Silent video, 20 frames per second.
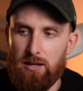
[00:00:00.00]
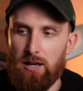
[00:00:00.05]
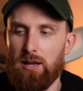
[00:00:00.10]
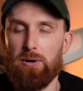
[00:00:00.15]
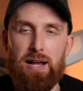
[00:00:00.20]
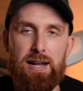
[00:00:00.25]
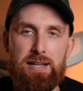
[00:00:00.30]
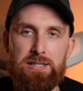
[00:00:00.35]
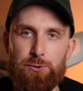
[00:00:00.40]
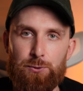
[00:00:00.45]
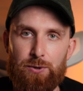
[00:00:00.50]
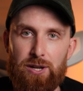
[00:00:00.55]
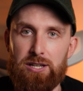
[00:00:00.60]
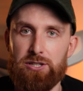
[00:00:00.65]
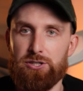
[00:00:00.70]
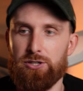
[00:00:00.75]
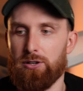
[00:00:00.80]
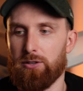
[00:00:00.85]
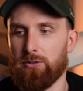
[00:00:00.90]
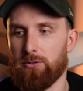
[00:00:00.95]
Price
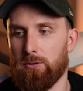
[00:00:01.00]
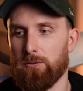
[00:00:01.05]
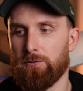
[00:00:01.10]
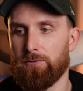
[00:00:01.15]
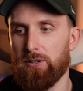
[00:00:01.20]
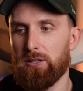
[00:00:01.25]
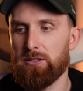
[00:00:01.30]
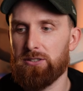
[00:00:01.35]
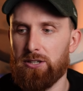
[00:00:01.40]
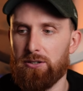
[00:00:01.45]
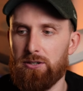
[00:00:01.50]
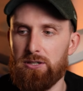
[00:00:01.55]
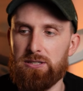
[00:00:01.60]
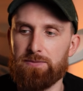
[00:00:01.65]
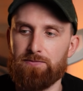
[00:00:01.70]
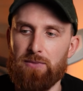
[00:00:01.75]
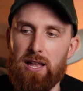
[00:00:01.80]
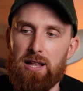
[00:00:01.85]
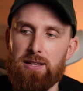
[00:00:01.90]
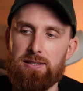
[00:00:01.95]
range, no filters,
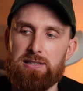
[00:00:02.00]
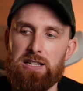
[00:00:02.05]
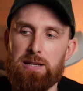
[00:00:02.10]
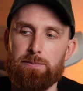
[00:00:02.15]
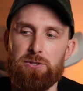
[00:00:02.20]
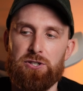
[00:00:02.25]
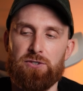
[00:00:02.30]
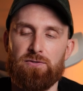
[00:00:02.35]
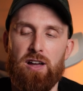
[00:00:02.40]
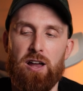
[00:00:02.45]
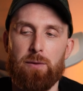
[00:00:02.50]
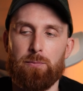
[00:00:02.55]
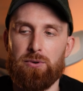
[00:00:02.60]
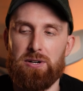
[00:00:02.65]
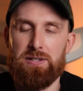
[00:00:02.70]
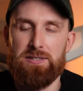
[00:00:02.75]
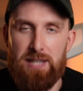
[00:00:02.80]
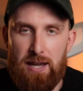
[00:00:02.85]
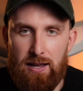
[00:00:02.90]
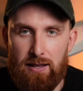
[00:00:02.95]
and slippage
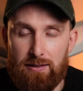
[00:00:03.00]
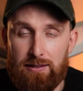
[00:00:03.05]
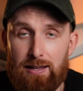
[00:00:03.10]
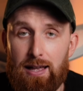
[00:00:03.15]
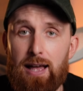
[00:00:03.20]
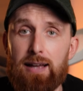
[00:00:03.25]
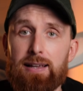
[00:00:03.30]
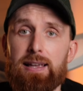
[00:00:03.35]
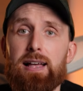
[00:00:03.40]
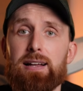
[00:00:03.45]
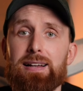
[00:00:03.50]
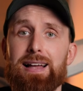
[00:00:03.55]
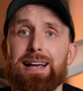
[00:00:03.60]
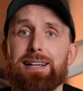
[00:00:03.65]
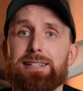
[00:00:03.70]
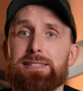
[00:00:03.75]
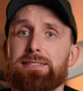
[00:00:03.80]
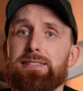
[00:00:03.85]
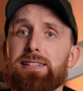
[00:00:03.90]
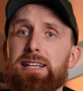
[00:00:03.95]
5%. Again,
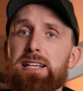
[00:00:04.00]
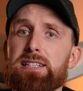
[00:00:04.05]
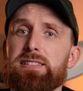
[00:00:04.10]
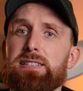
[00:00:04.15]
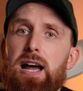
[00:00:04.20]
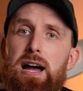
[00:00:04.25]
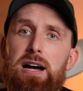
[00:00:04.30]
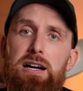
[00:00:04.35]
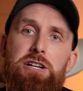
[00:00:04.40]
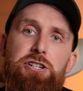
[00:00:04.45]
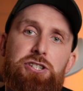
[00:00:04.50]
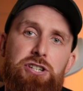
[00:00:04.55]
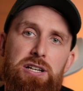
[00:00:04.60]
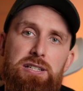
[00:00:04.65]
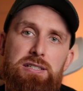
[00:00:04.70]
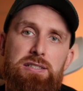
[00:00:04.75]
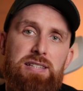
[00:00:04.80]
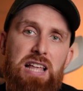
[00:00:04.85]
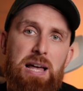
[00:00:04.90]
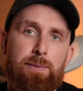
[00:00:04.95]
guys, these are
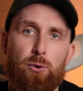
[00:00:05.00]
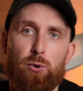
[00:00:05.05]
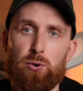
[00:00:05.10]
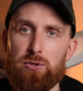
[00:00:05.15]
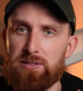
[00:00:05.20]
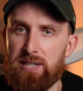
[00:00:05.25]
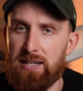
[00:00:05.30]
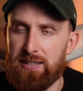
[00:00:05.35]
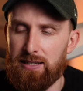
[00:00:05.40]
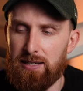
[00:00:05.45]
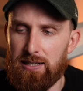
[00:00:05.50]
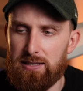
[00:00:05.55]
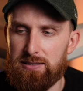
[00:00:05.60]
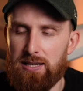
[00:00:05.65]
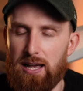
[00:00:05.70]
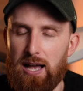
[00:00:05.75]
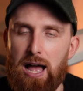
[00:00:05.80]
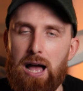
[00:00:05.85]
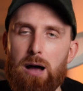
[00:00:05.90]
just demo settings.